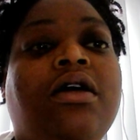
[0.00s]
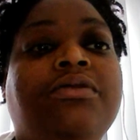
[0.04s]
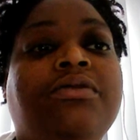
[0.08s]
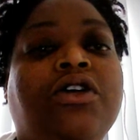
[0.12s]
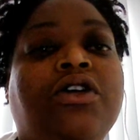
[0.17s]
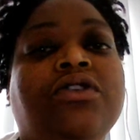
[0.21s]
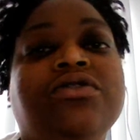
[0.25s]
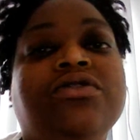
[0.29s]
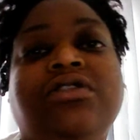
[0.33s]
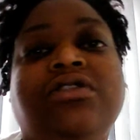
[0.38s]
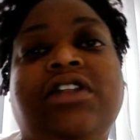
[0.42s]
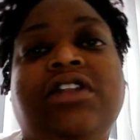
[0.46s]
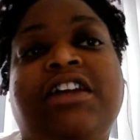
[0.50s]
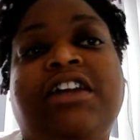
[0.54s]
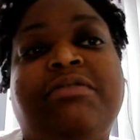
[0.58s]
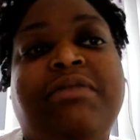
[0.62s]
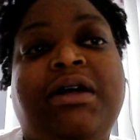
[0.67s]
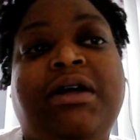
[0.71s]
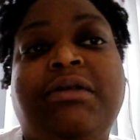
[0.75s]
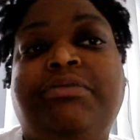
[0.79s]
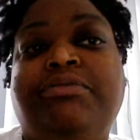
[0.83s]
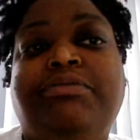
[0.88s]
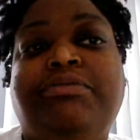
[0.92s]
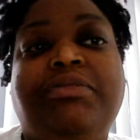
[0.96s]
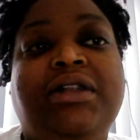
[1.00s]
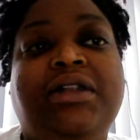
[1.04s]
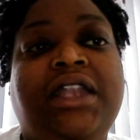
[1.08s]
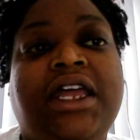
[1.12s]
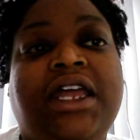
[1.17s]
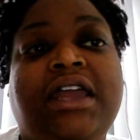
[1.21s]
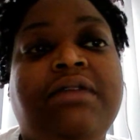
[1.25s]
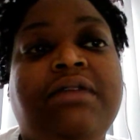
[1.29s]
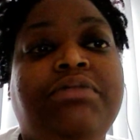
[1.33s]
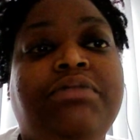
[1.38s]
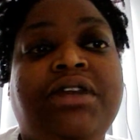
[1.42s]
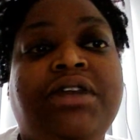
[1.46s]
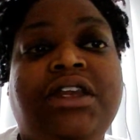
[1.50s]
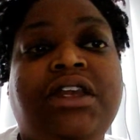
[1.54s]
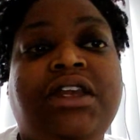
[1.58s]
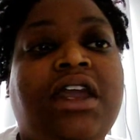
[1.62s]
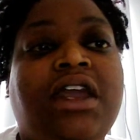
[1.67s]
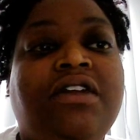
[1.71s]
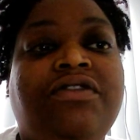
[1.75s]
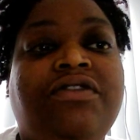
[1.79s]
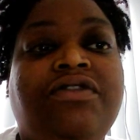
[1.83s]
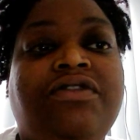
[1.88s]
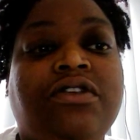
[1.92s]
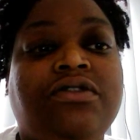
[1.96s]
Those are like my plan B
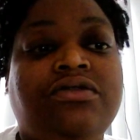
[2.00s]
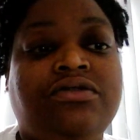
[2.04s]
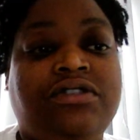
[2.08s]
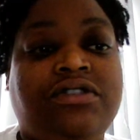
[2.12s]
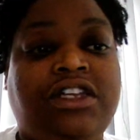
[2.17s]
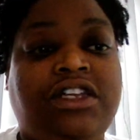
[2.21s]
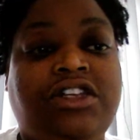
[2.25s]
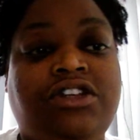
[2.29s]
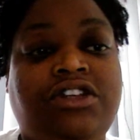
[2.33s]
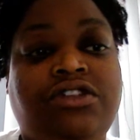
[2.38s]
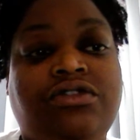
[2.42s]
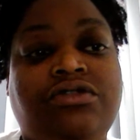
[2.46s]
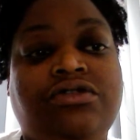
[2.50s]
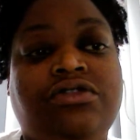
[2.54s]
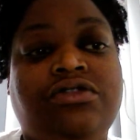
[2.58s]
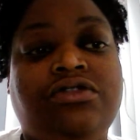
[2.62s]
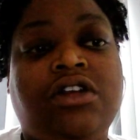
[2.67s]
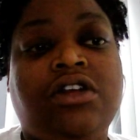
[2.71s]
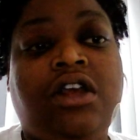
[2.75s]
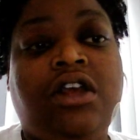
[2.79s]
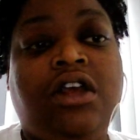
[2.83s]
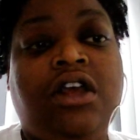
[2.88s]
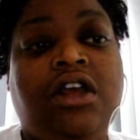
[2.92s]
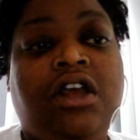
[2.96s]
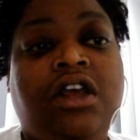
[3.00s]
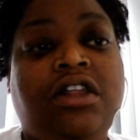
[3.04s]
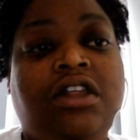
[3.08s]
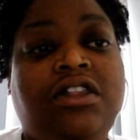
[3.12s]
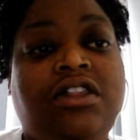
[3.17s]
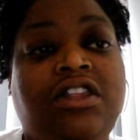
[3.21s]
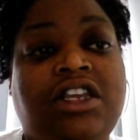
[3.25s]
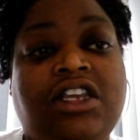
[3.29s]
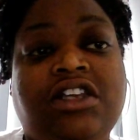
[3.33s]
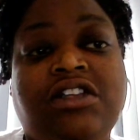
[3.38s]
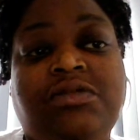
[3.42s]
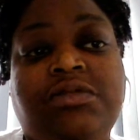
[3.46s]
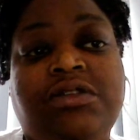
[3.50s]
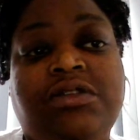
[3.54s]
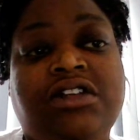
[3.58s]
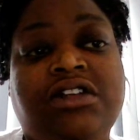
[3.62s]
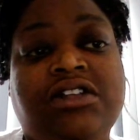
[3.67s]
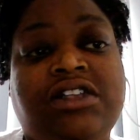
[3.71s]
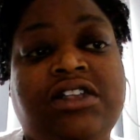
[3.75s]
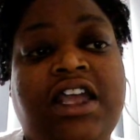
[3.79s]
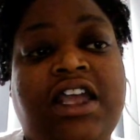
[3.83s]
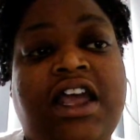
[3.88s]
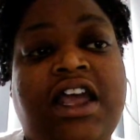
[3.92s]
headphones. I use these because they